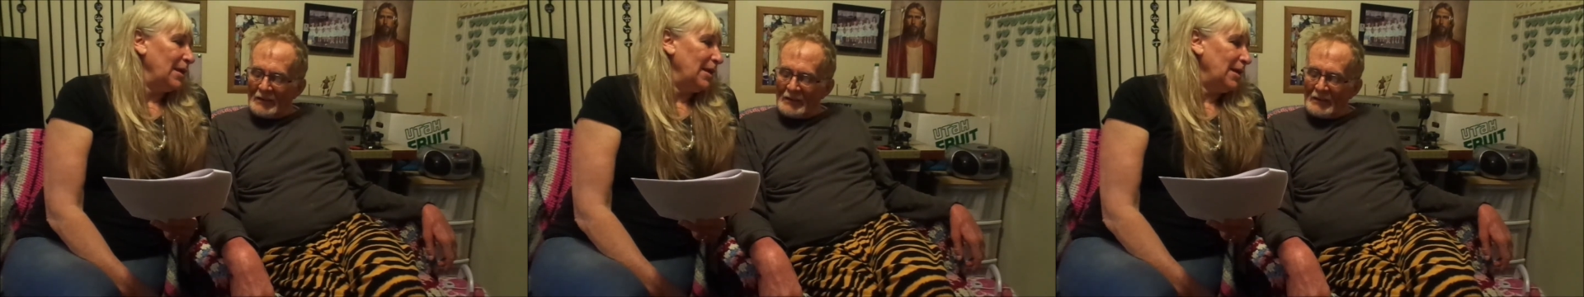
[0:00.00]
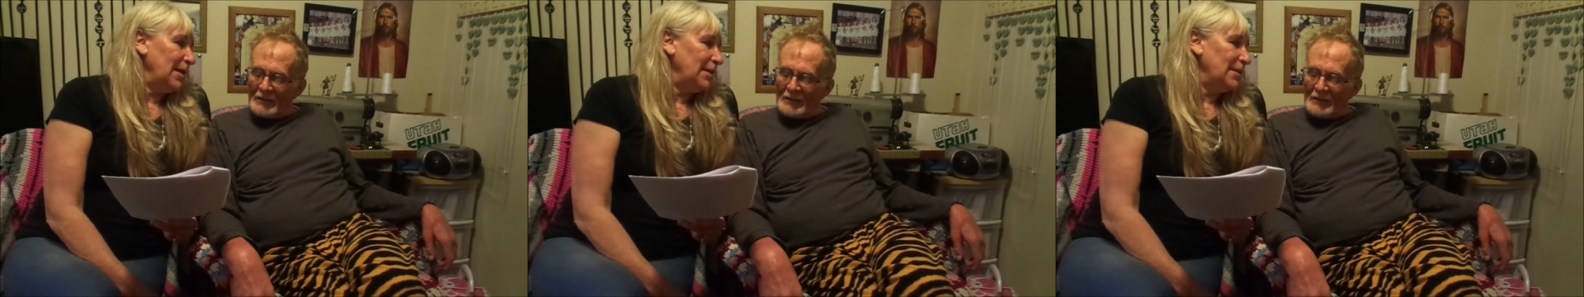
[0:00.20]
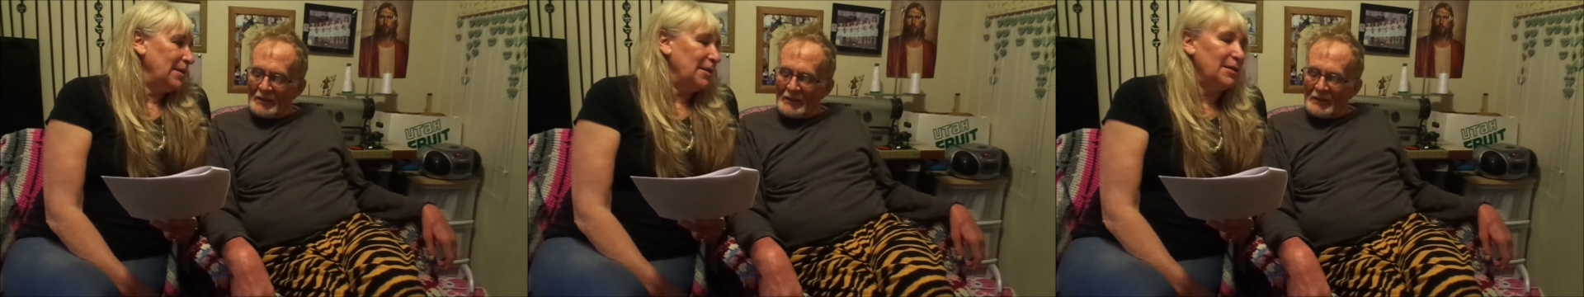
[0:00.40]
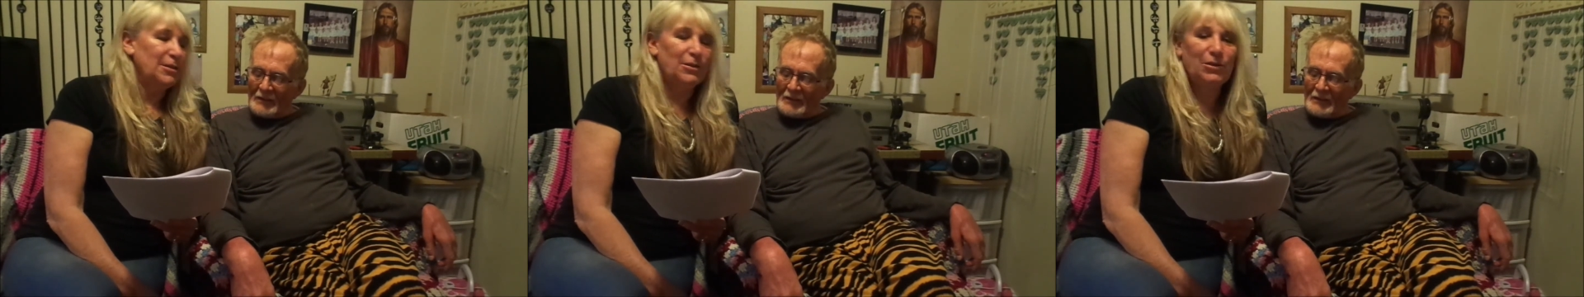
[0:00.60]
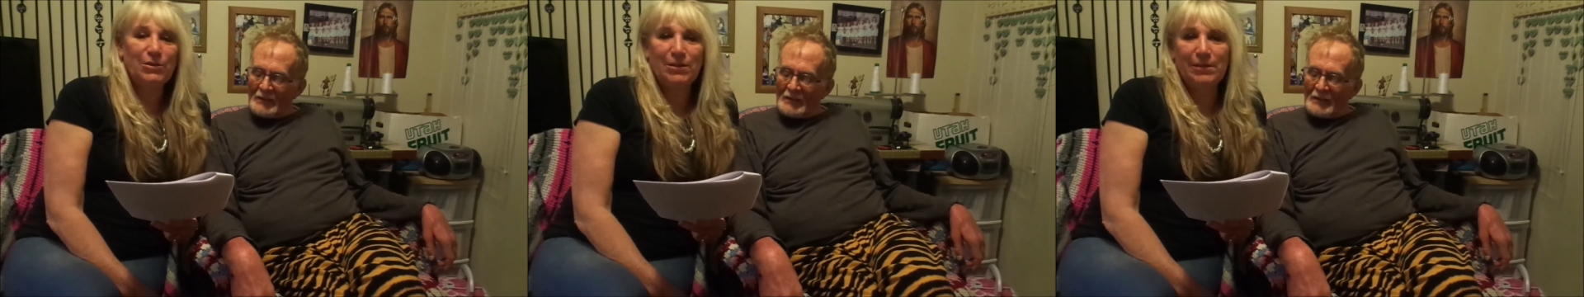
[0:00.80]
Speaker 1: In the
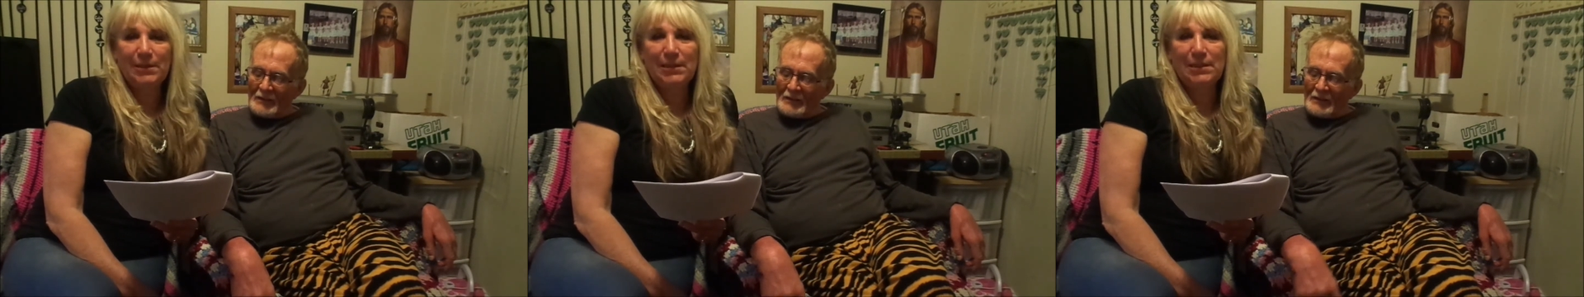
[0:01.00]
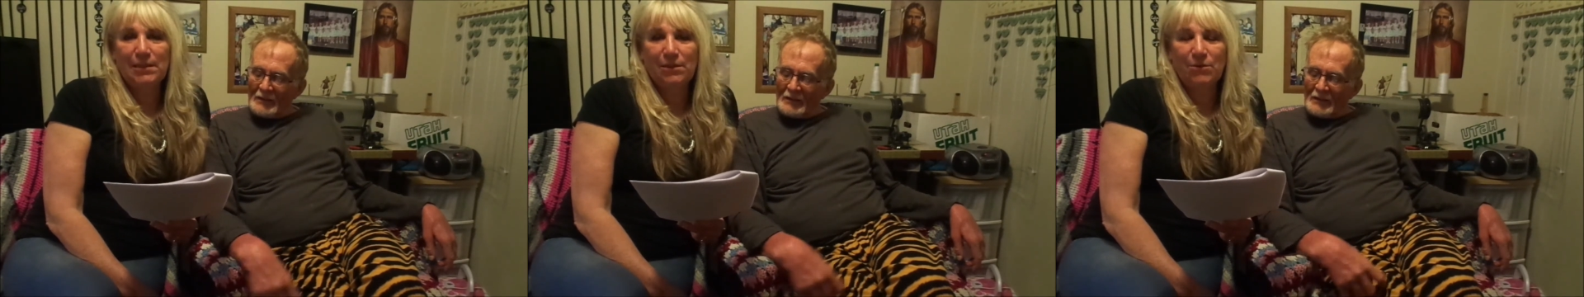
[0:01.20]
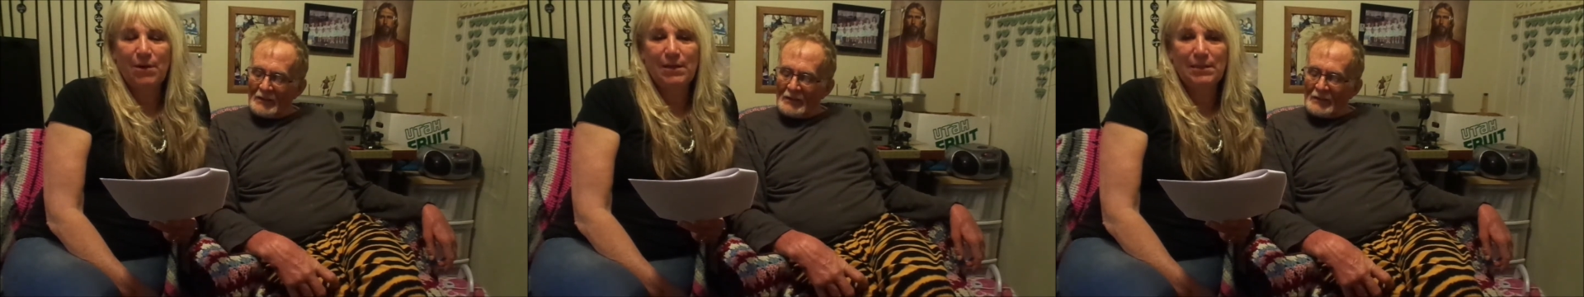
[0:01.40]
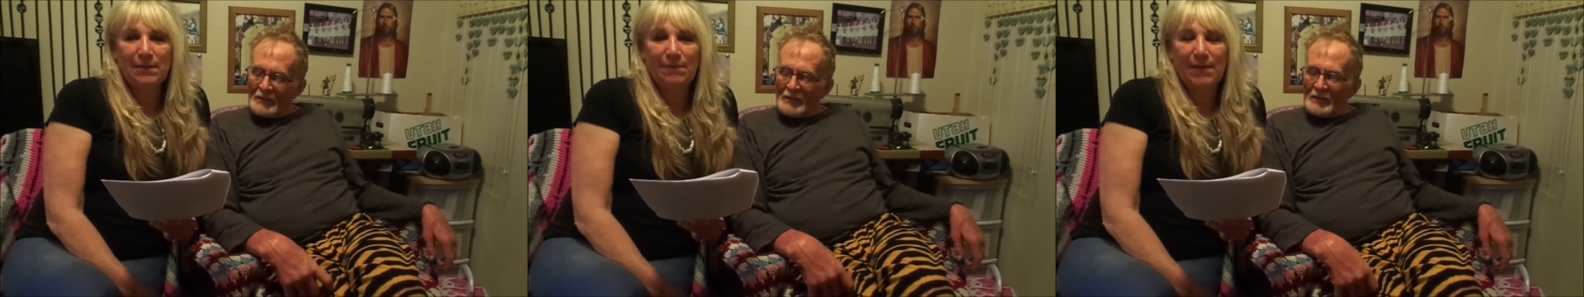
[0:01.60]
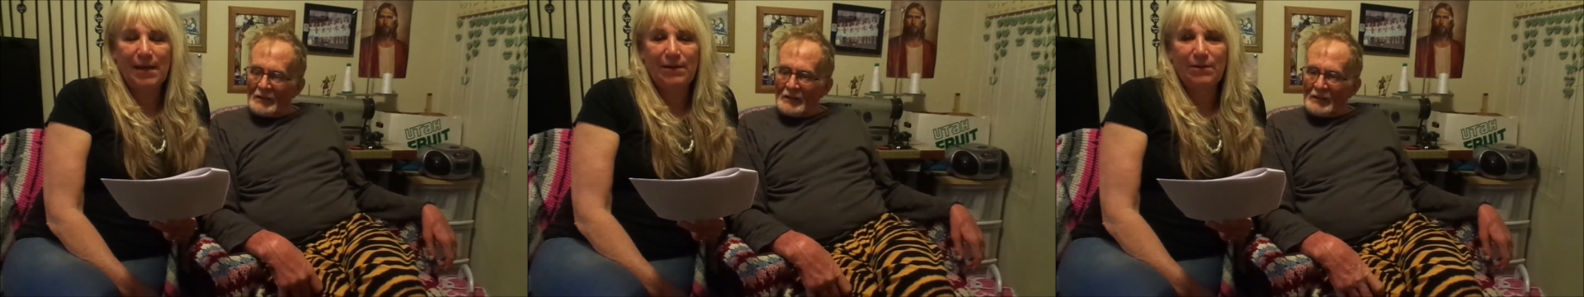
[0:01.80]
Church of Jesus Christ
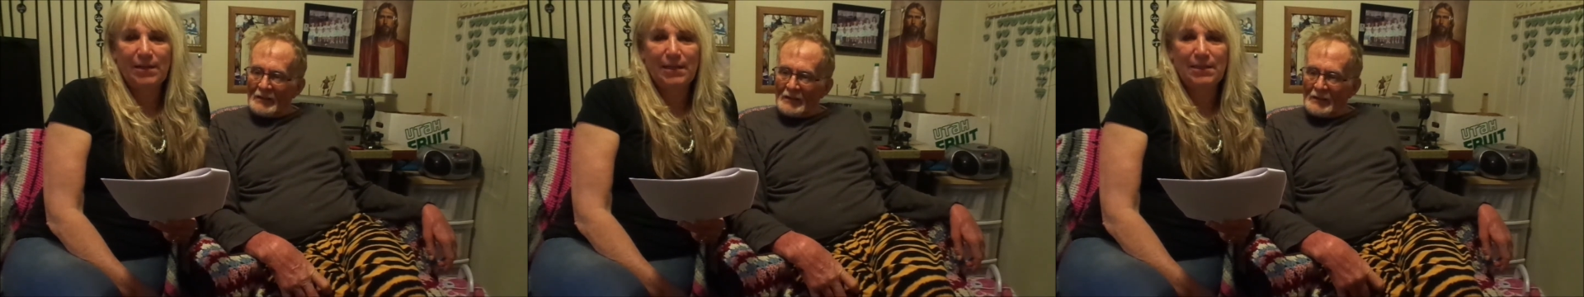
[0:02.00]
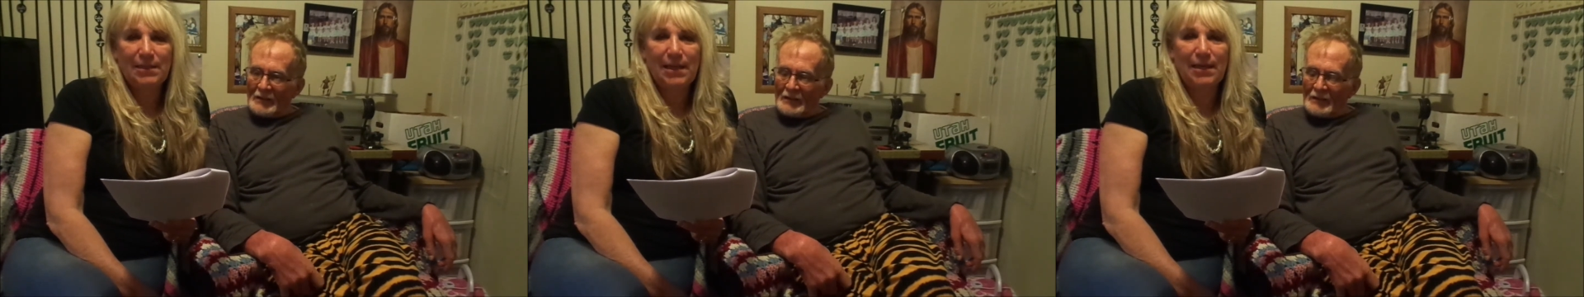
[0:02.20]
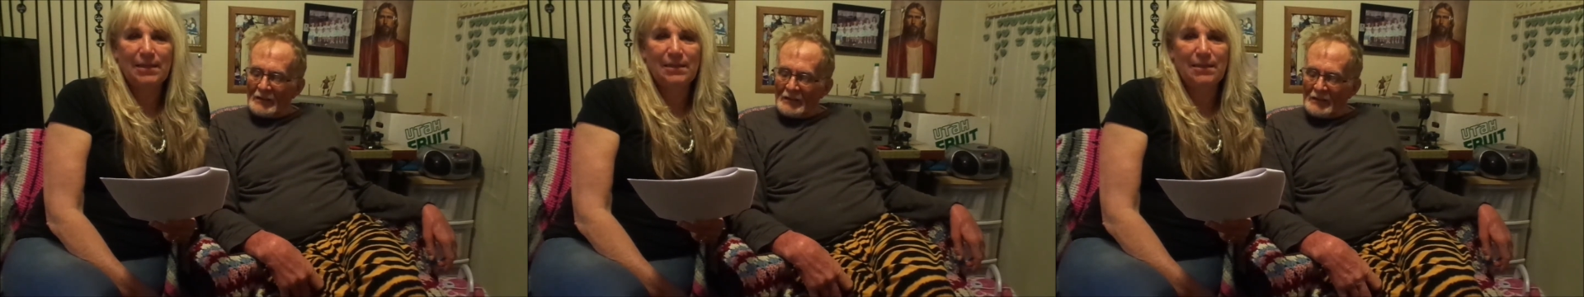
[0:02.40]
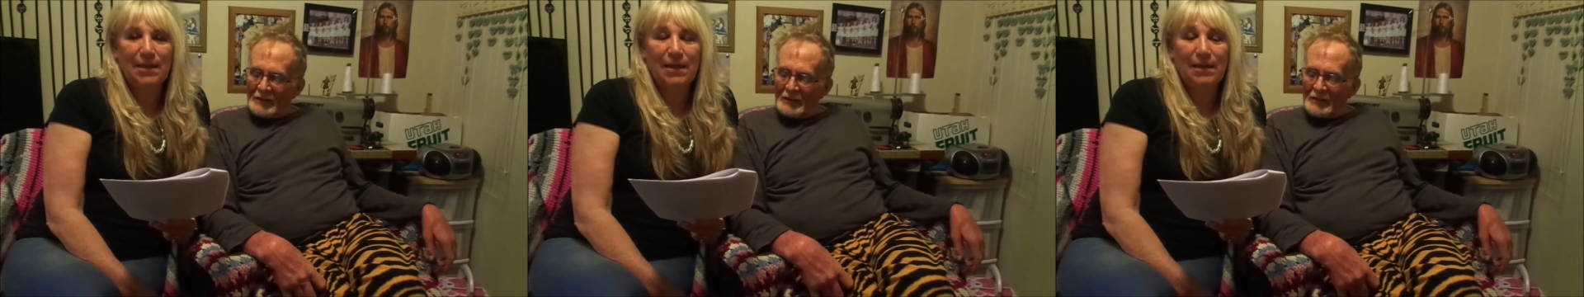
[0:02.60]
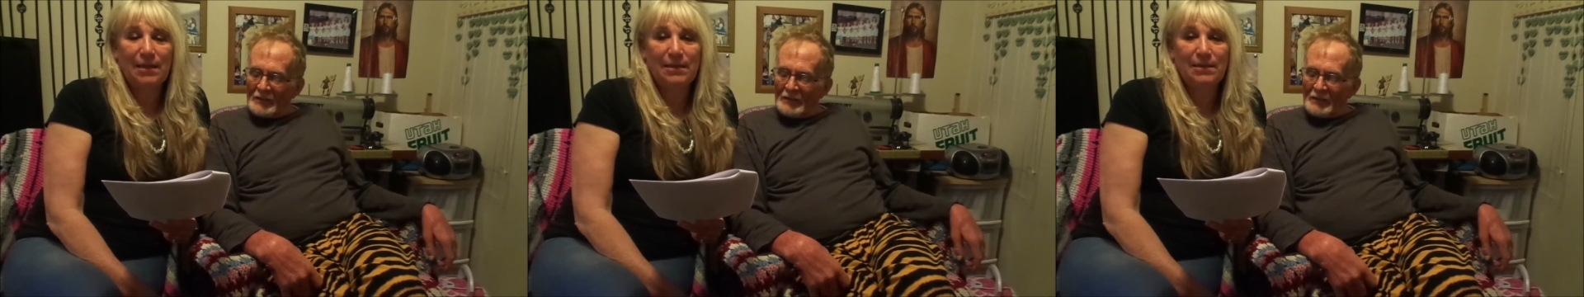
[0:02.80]
of Latter-day Saints,
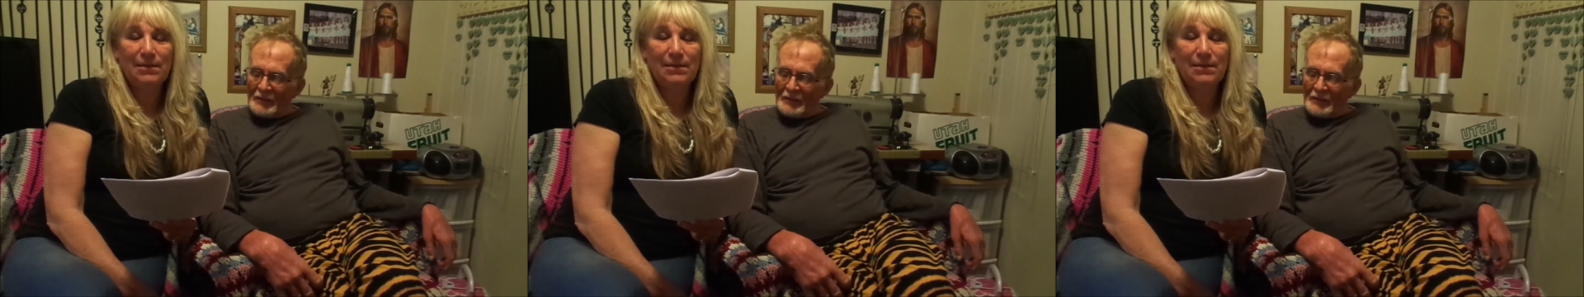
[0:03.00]
and